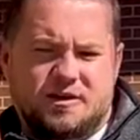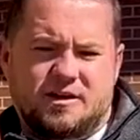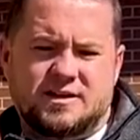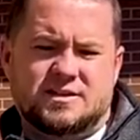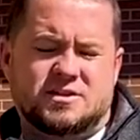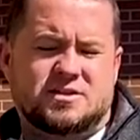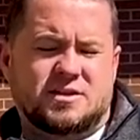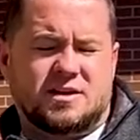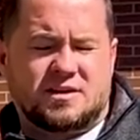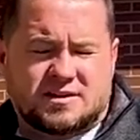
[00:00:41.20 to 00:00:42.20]
It's
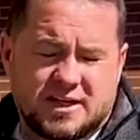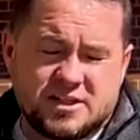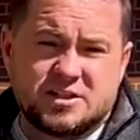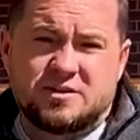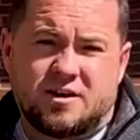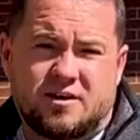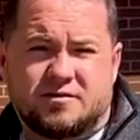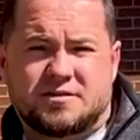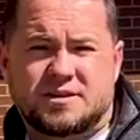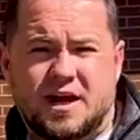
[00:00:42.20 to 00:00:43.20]
a station
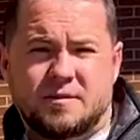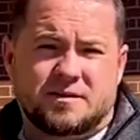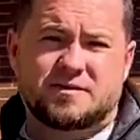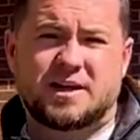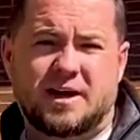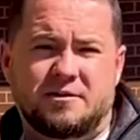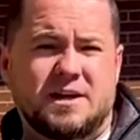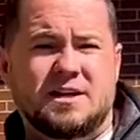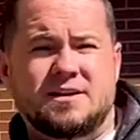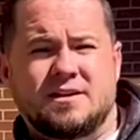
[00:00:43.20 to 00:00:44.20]
of Simon of
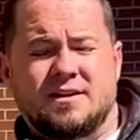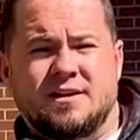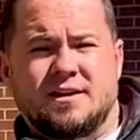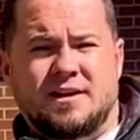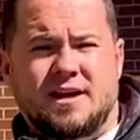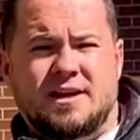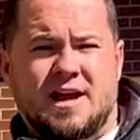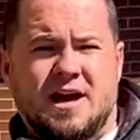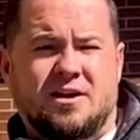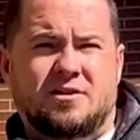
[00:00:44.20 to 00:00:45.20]
Cyrene and
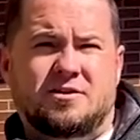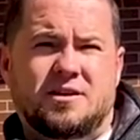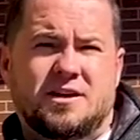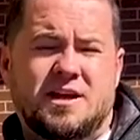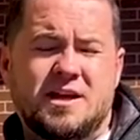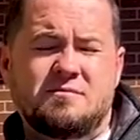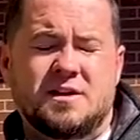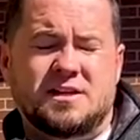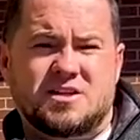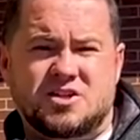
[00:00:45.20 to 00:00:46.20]
how he
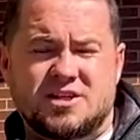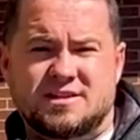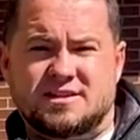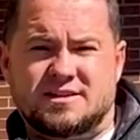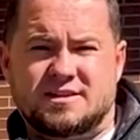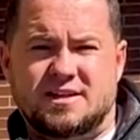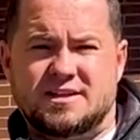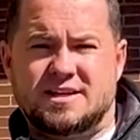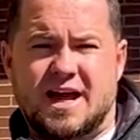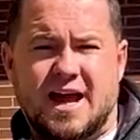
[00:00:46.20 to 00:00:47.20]
meets Jesus and
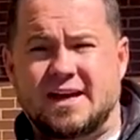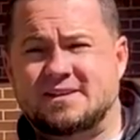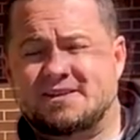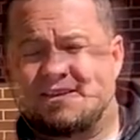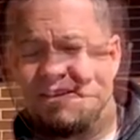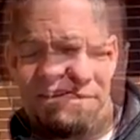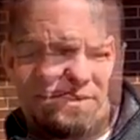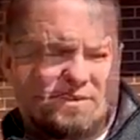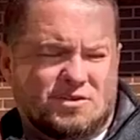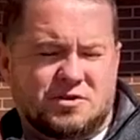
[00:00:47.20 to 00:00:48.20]
is asked.
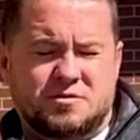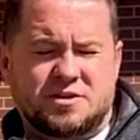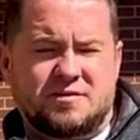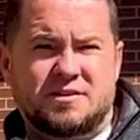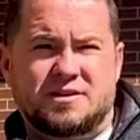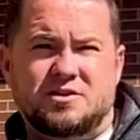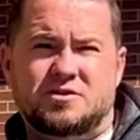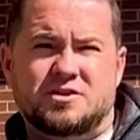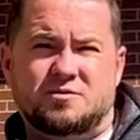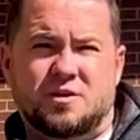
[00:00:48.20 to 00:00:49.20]
Scripture even
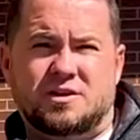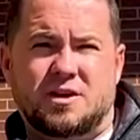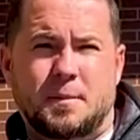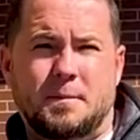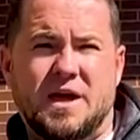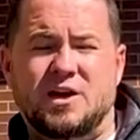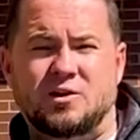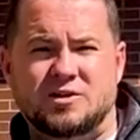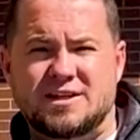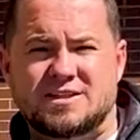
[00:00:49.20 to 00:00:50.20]
uses the word
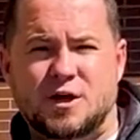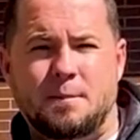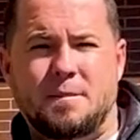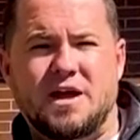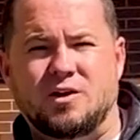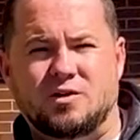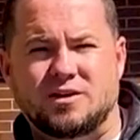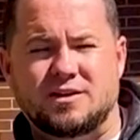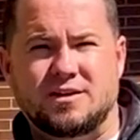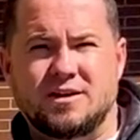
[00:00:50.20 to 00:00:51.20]
compelled. He's
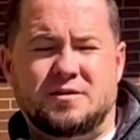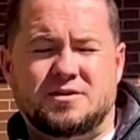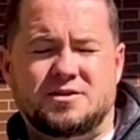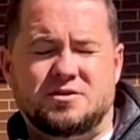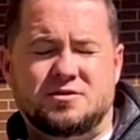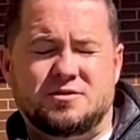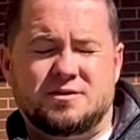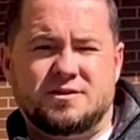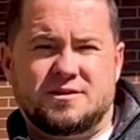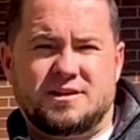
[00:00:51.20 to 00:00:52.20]
compelled to
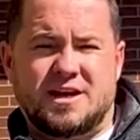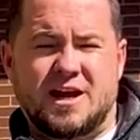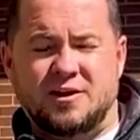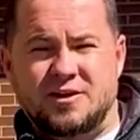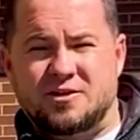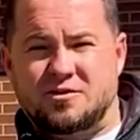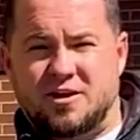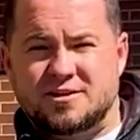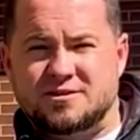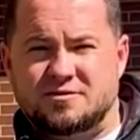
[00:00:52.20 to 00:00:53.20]
carry the
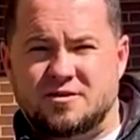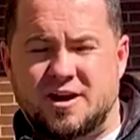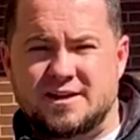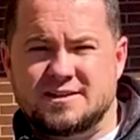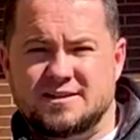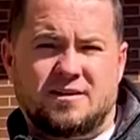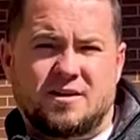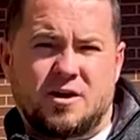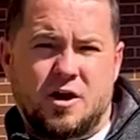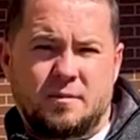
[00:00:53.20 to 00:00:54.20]
cross of Christ
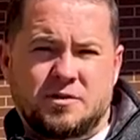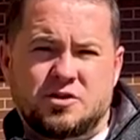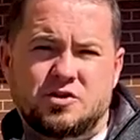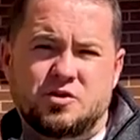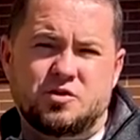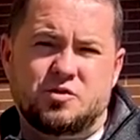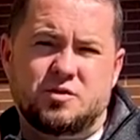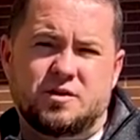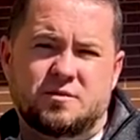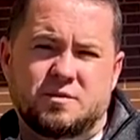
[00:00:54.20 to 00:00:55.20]
up
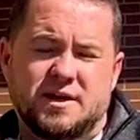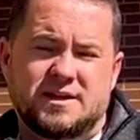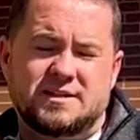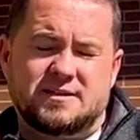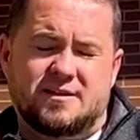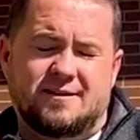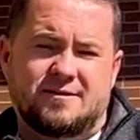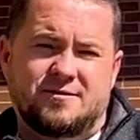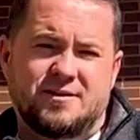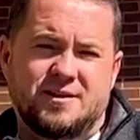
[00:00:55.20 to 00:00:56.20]
to the place of